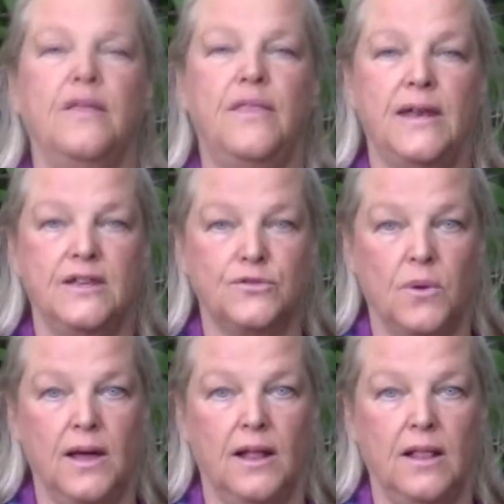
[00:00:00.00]
Then as
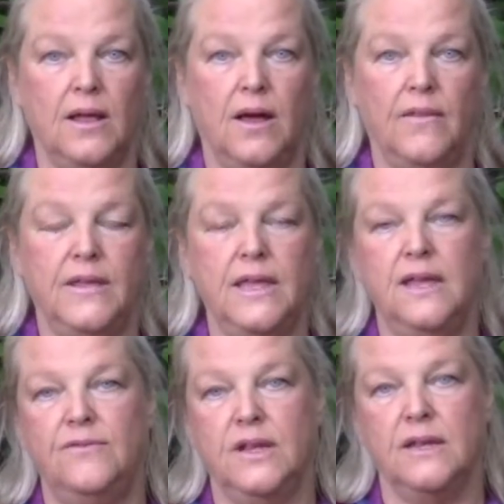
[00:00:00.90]
well, on the
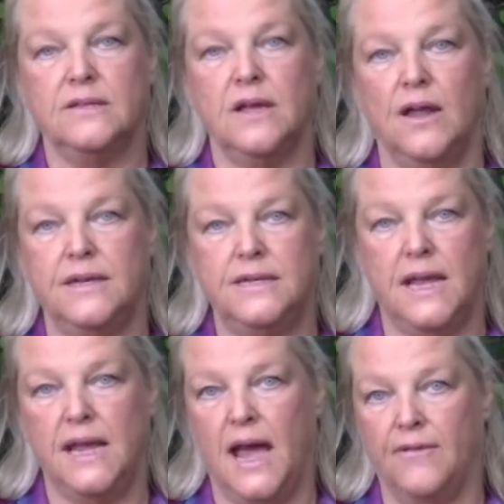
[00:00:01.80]
evenings, on a
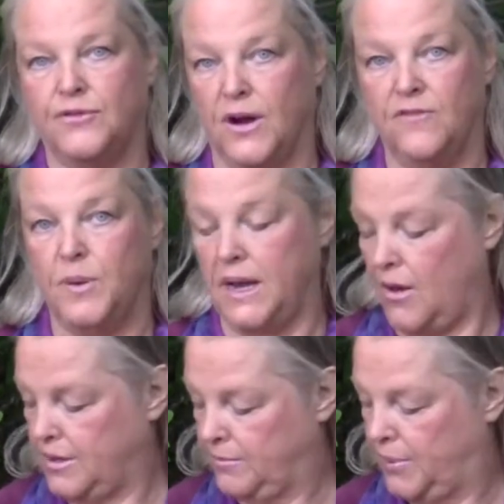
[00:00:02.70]
day after I've been
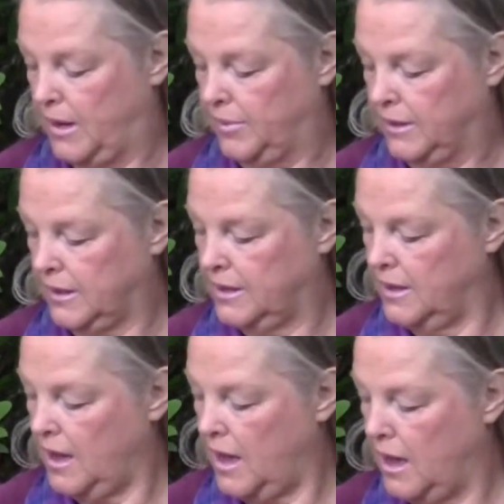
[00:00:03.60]
out in public,
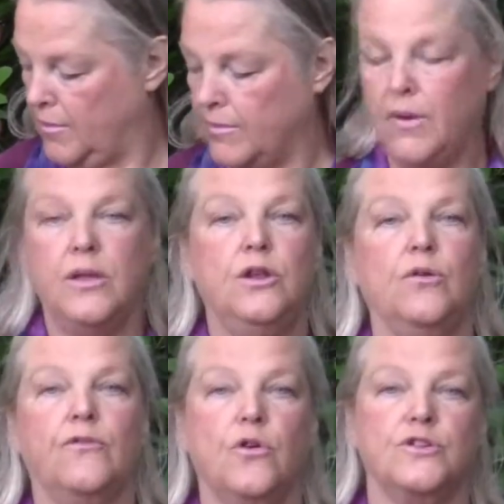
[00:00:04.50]
of
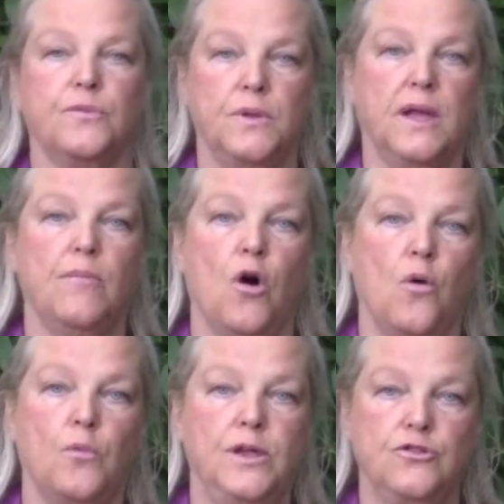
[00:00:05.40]
course when we come
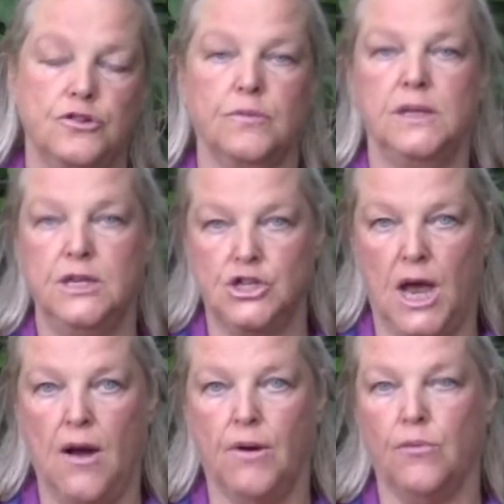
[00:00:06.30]
home, we usually
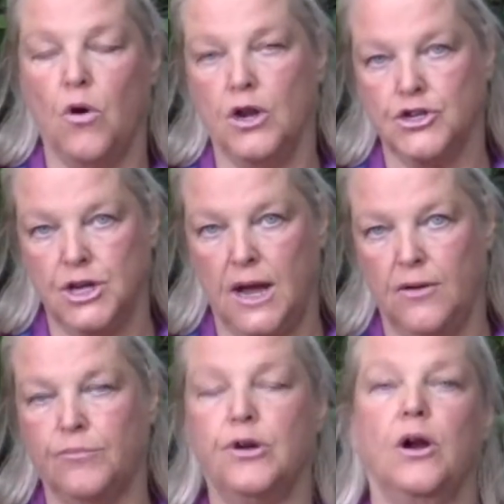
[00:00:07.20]
shower, wash
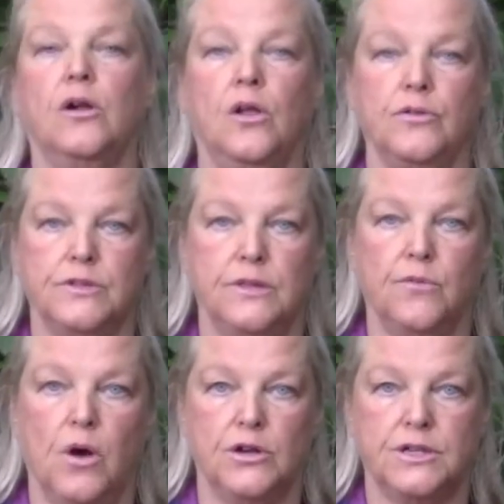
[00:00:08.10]
down, put our clothes in
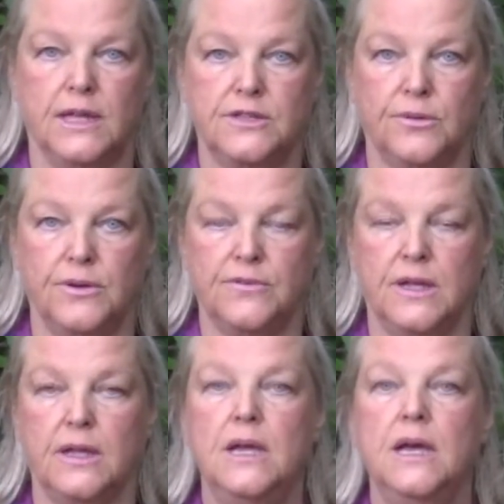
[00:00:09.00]
the wash, that sort of
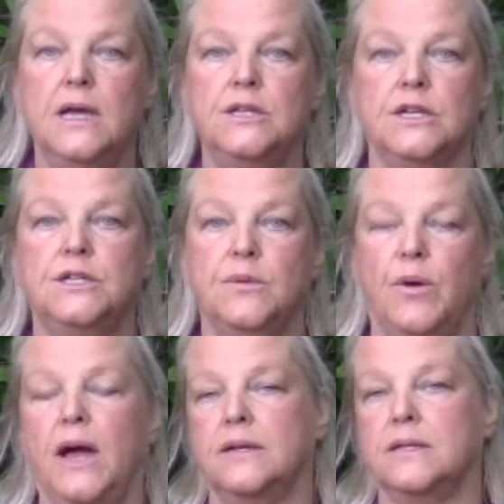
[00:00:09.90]
thing, just to
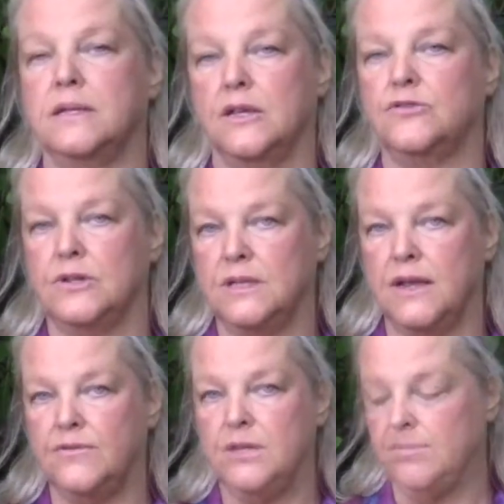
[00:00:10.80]
practice extra
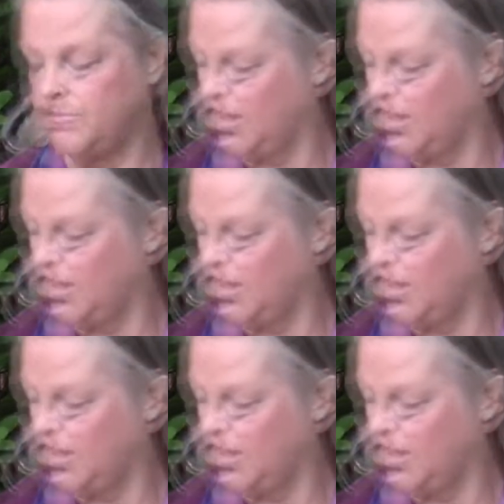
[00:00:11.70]
safety.